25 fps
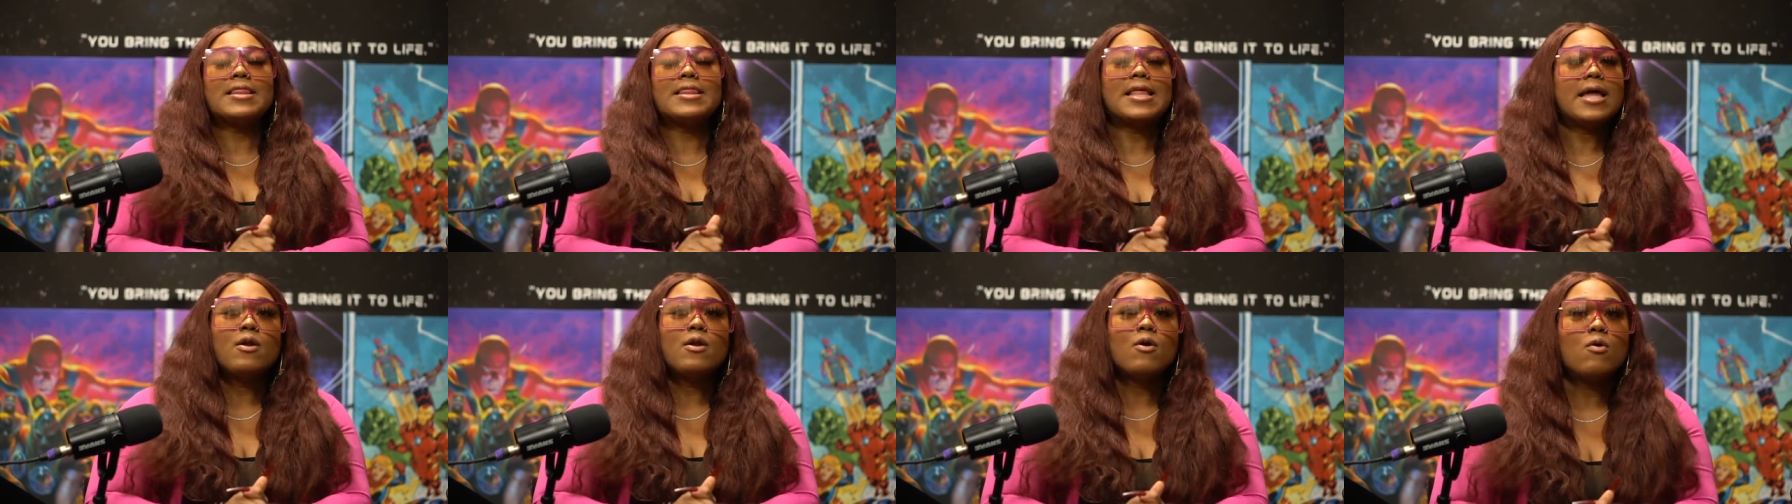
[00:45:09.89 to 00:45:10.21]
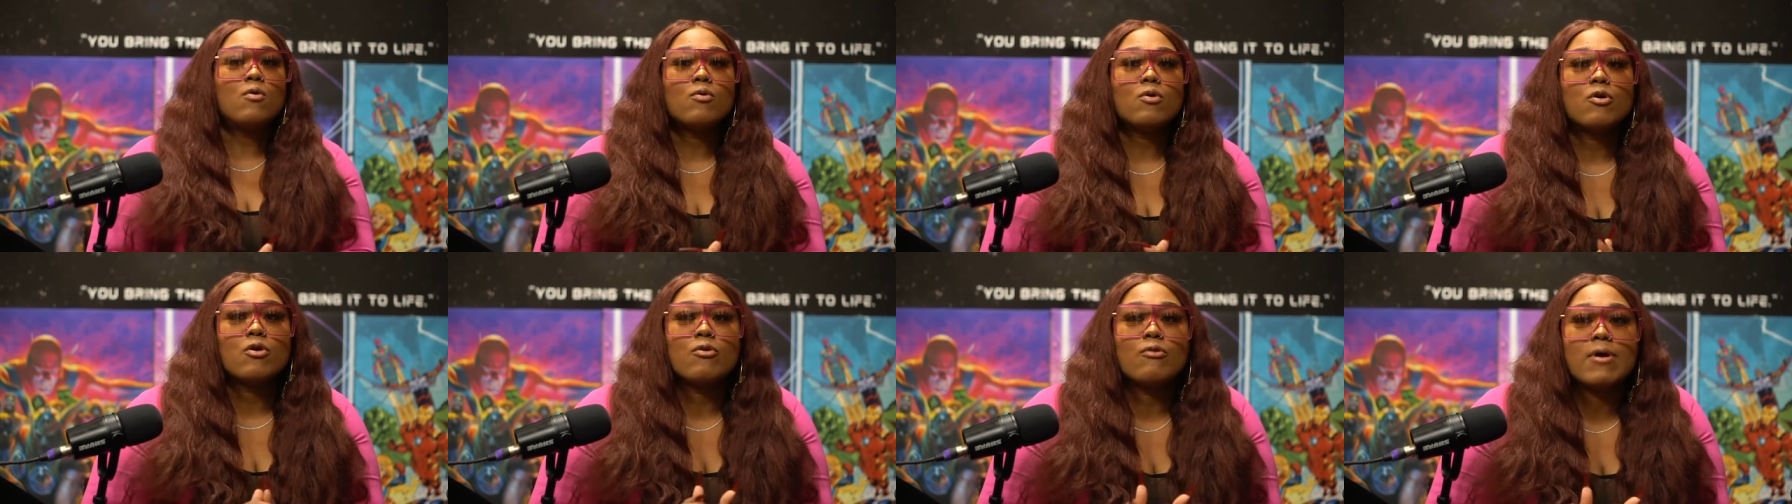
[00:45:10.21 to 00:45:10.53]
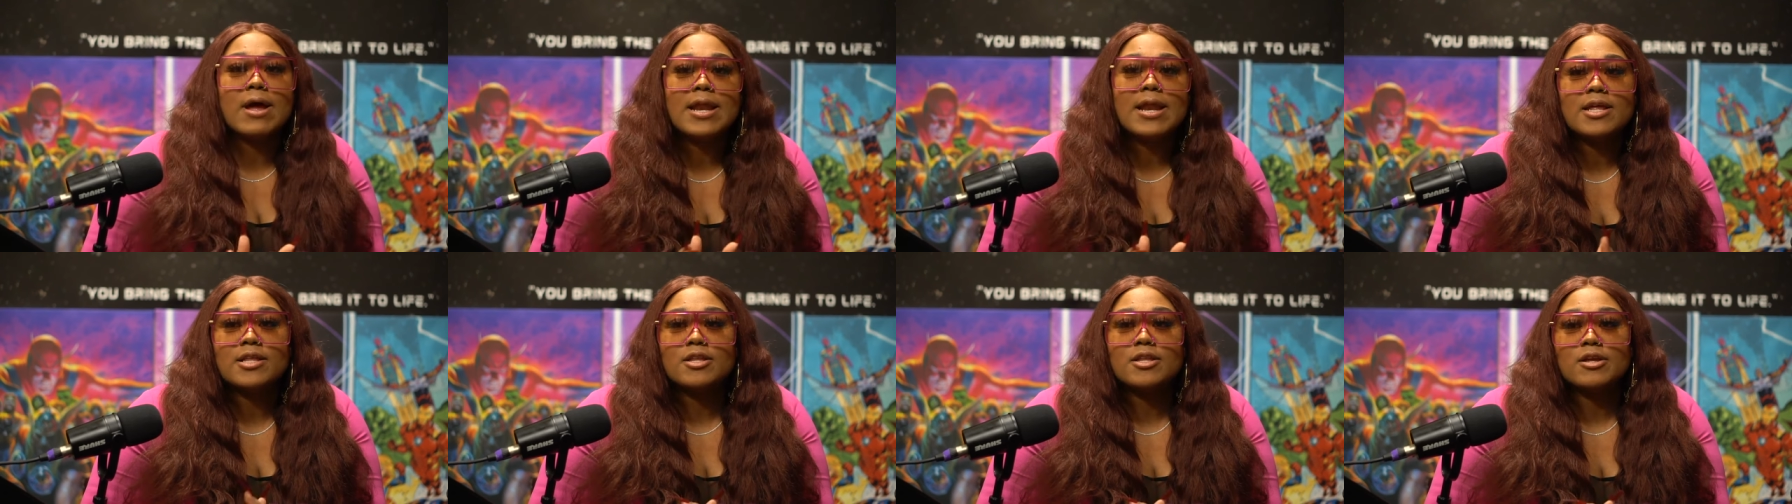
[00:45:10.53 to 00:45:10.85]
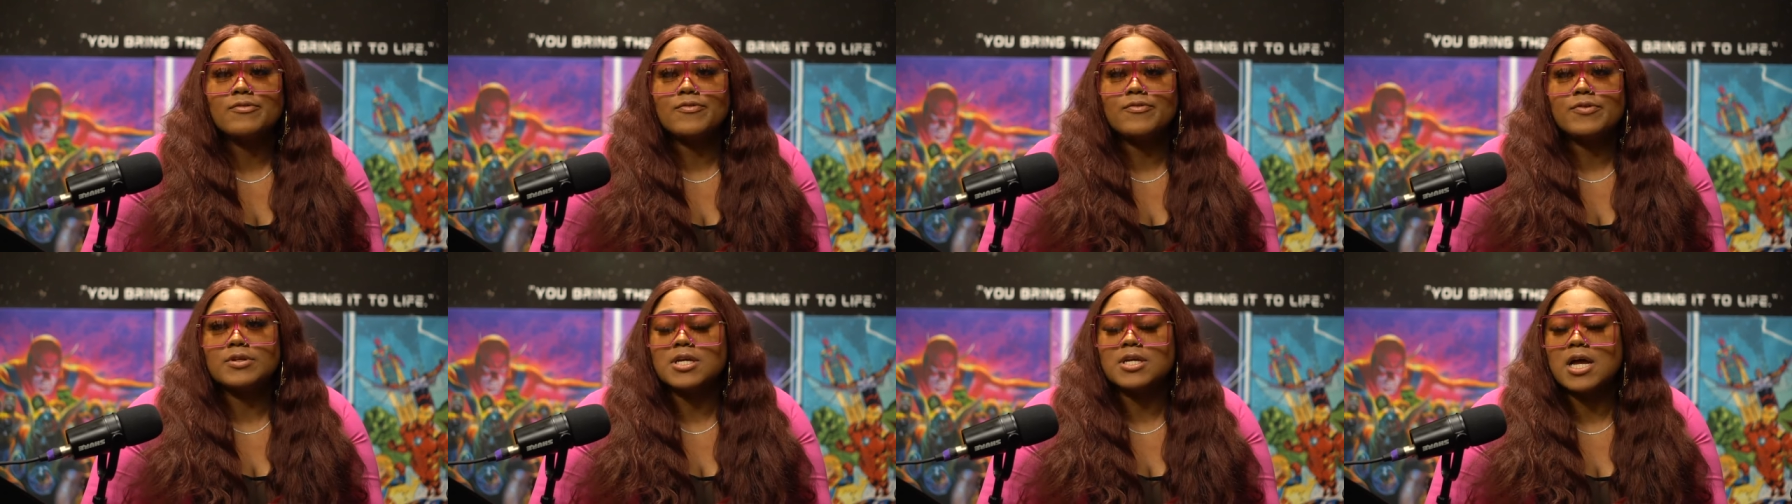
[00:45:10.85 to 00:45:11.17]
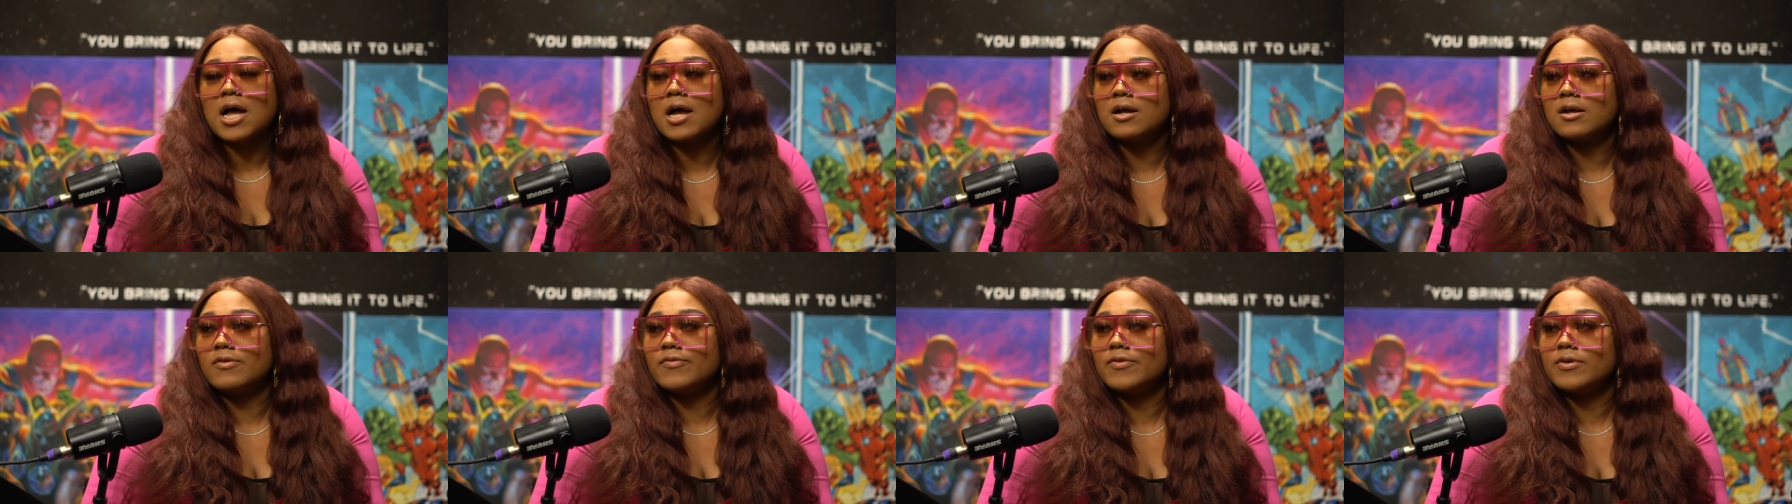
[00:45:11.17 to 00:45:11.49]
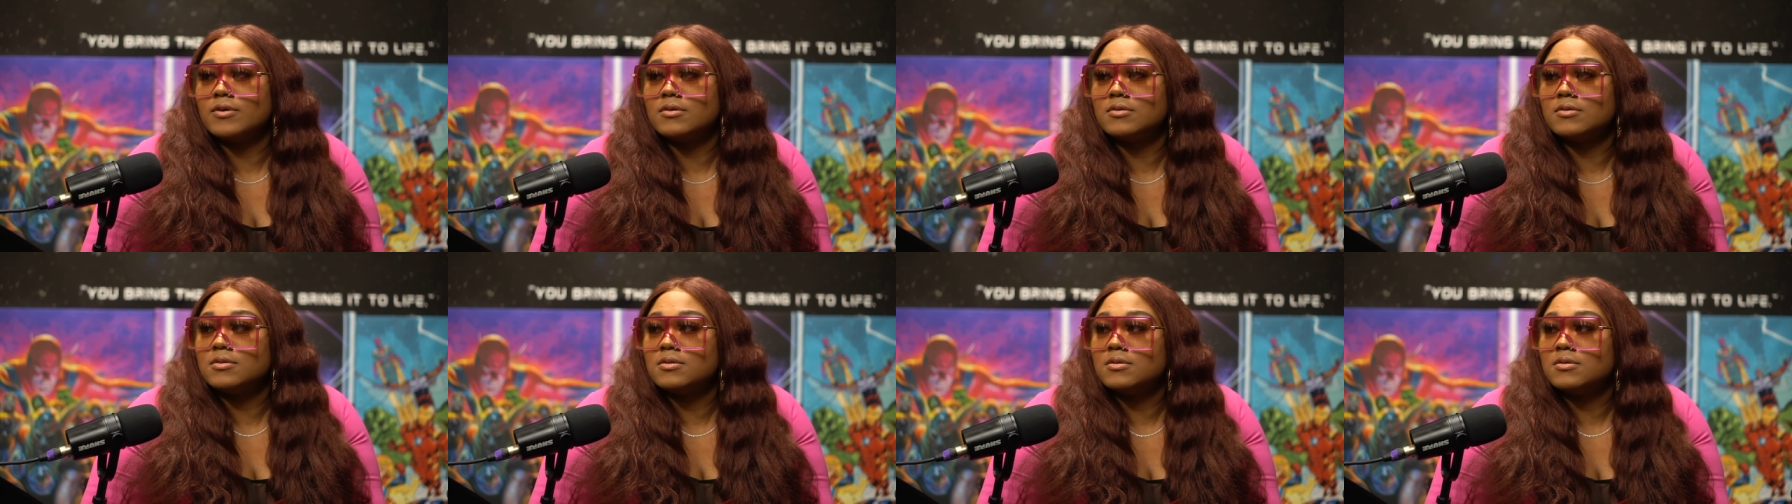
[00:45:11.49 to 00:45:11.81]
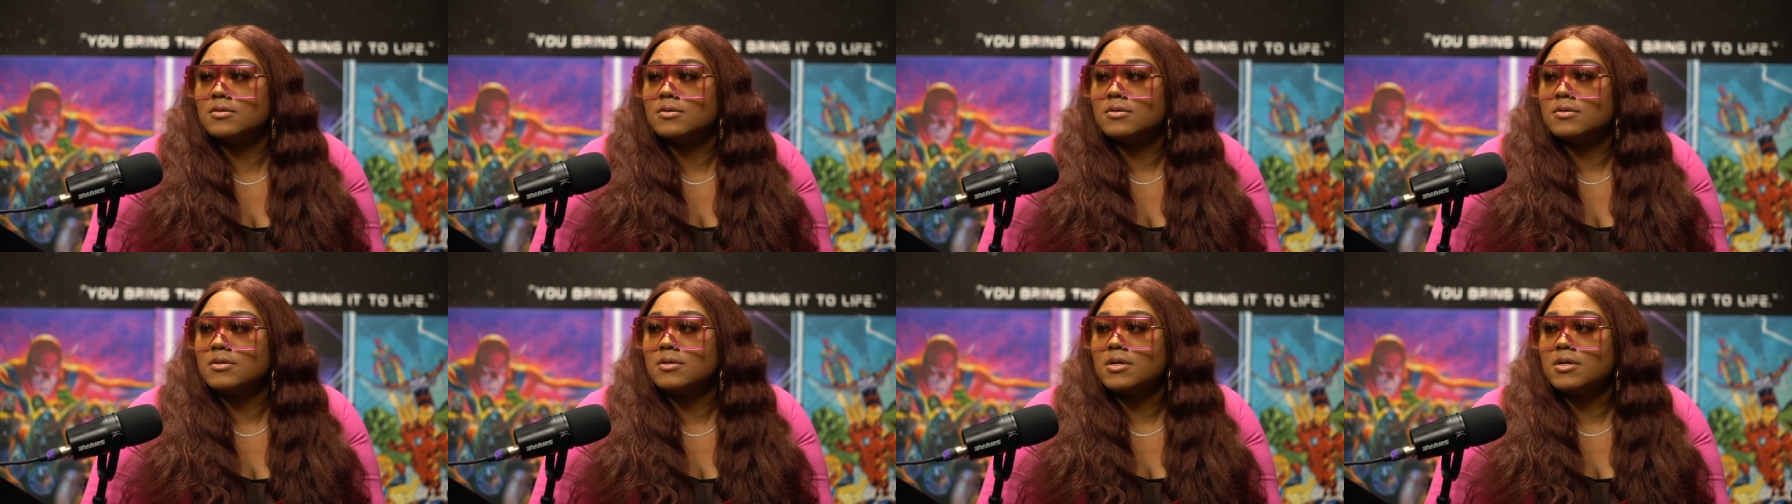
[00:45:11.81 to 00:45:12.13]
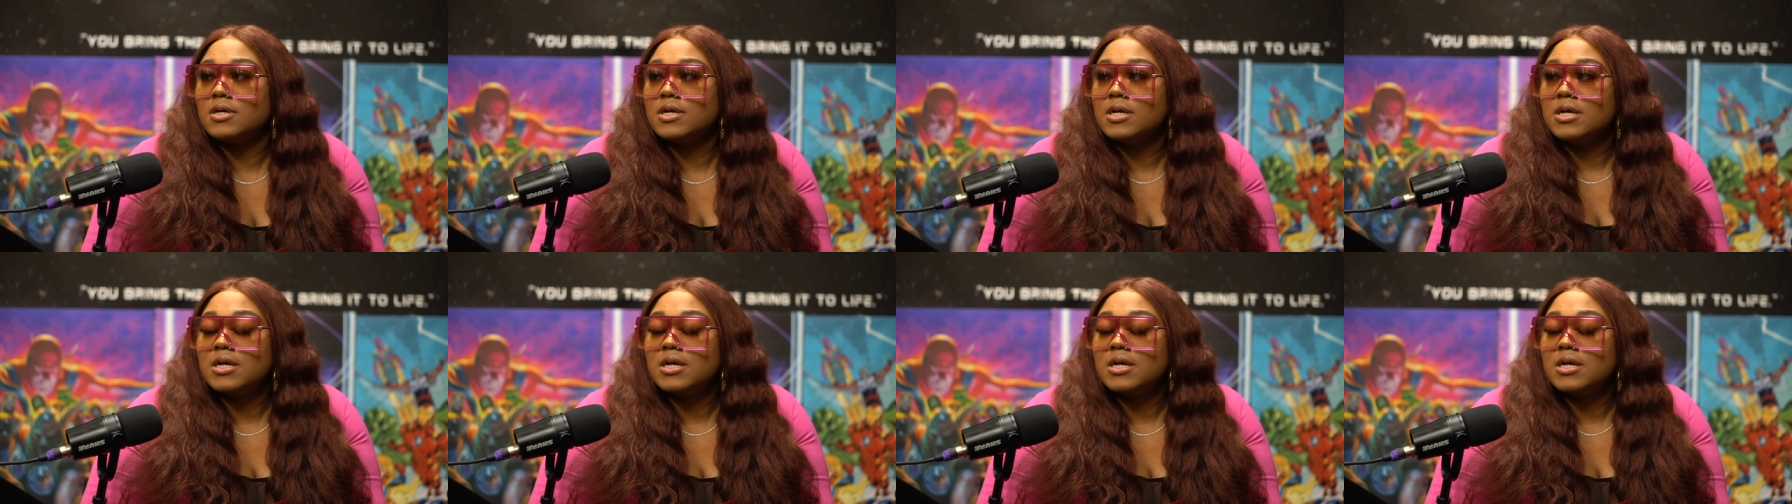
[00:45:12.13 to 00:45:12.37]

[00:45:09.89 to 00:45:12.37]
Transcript: They mm. don't credit their photographers. Mm.